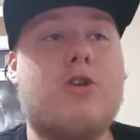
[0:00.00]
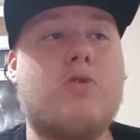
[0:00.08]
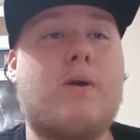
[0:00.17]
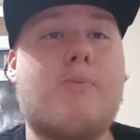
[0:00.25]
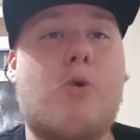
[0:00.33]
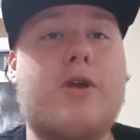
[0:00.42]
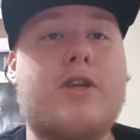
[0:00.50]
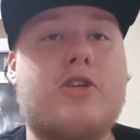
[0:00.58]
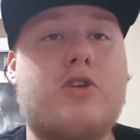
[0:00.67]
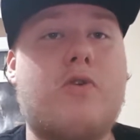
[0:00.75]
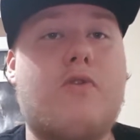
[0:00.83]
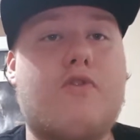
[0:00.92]
to a
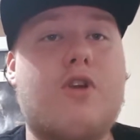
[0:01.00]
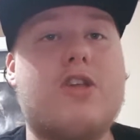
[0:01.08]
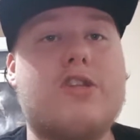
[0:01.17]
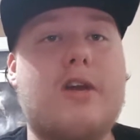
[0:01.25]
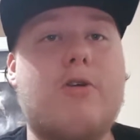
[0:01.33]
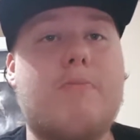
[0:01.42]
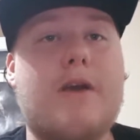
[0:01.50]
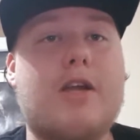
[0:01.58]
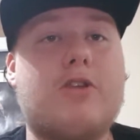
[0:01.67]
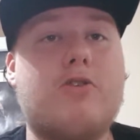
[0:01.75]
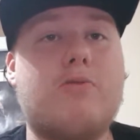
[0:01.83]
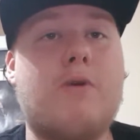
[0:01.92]
0.2 for a single
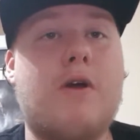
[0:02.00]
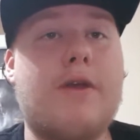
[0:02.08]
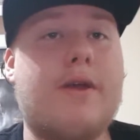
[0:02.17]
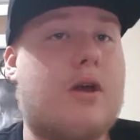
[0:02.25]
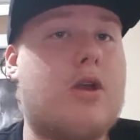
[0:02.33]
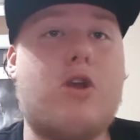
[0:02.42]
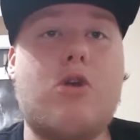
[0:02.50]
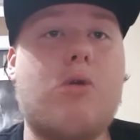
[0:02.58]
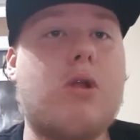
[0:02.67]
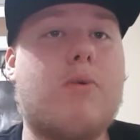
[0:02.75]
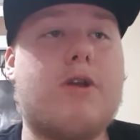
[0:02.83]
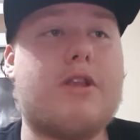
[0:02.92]
mech tube. No
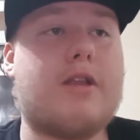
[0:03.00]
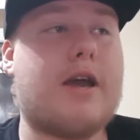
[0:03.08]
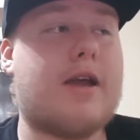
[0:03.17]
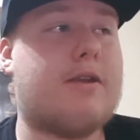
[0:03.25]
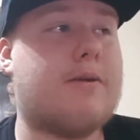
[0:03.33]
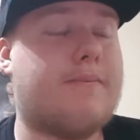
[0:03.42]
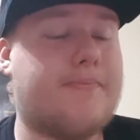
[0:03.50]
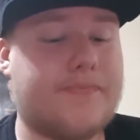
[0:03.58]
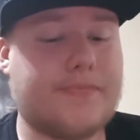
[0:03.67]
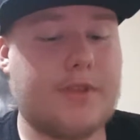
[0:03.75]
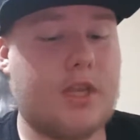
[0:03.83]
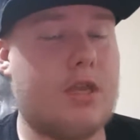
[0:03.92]
lower than that.
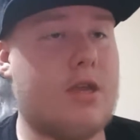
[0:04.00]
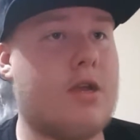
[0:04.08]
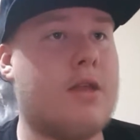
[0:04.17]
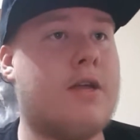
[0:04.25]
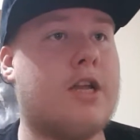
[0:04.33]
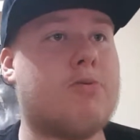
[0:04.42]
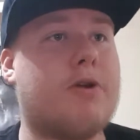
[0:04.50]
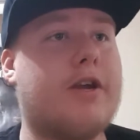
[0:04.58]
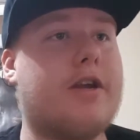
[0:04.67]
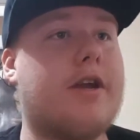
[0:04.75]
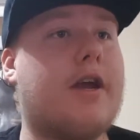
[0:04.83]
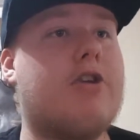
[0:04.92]
That's where you're
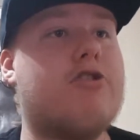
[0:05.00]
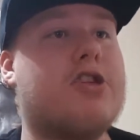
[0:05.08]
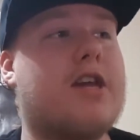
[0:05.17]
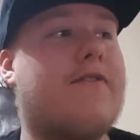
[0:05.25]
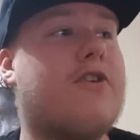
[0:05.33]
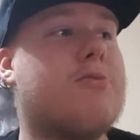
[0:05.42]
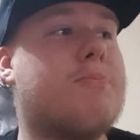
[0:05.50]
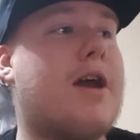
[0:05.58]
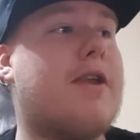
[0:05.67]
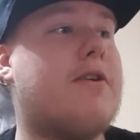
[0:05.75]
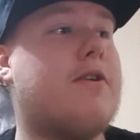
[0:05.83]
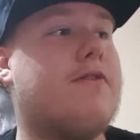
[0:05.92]
going to get your safest
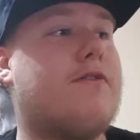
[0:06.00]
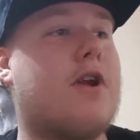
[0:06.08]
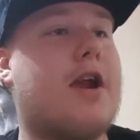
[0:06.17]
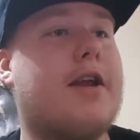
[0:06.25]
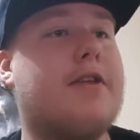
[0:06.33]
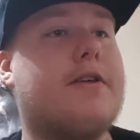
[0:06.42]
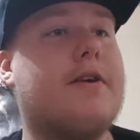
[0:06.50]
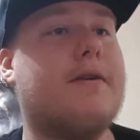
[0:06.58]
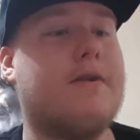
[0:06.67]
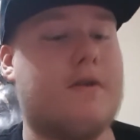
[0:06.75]
bet for anything.